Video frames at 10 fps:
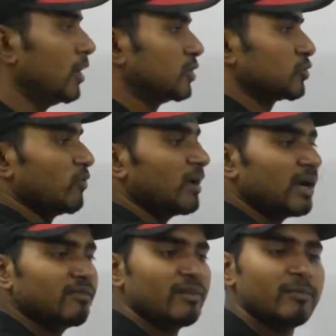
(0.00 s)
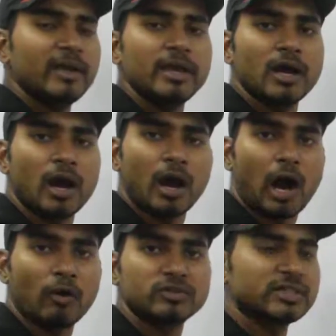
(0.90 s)
So, one end will be
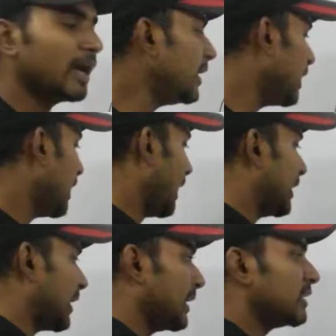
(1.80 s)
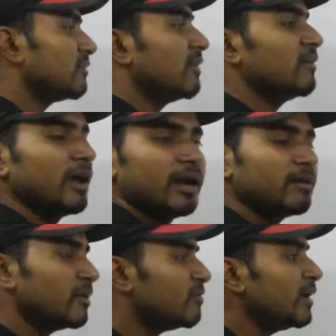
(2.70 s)
outside and another one end
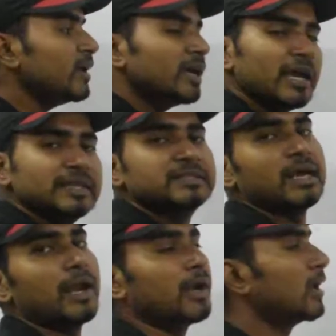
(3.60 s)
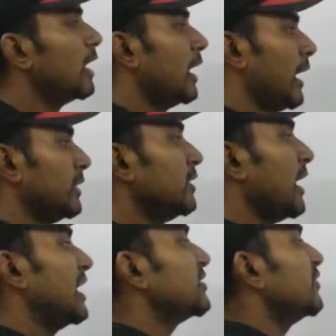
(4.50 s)
will be inside, and
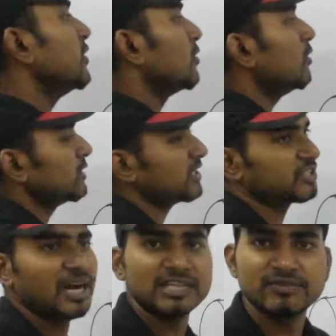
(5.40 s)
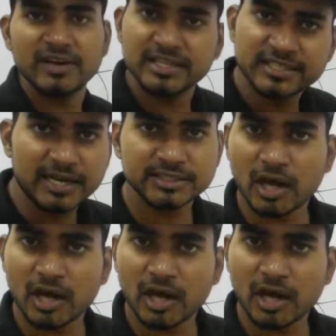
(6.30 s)
as we know the charge will reside the